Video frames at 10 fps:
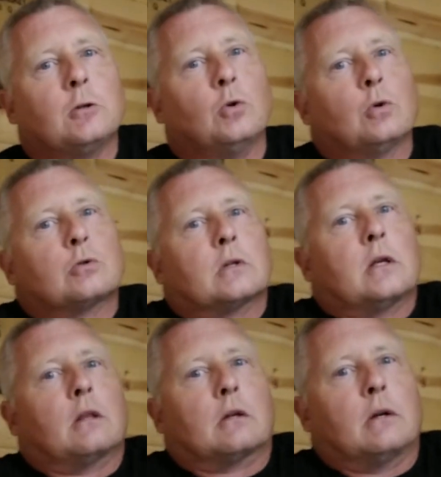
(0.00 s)

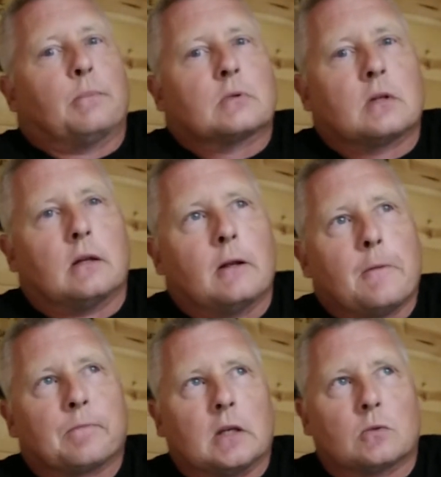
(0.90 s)
Usually 30%
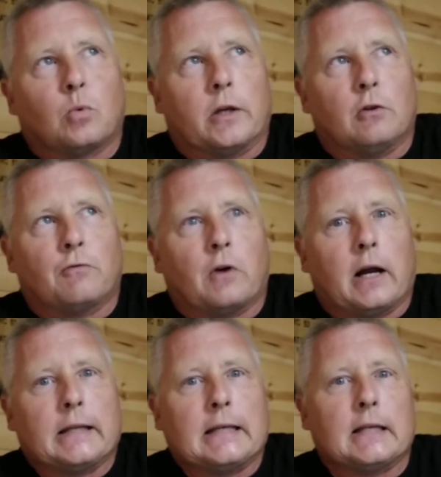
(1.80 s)
is what you
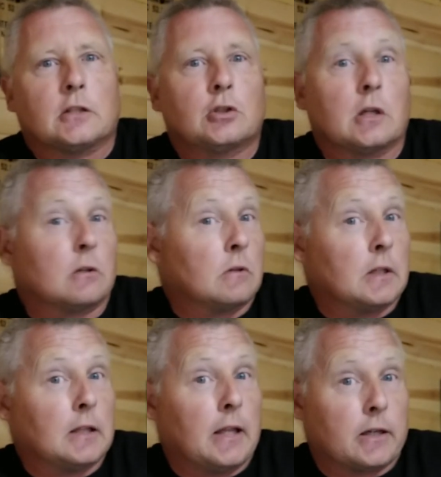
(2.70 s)
find in a
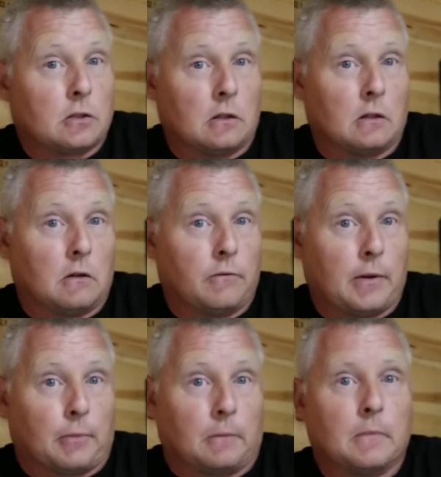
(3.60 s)
general election in
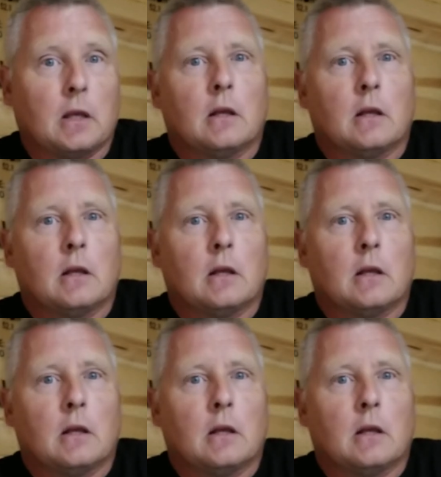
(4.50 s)
November.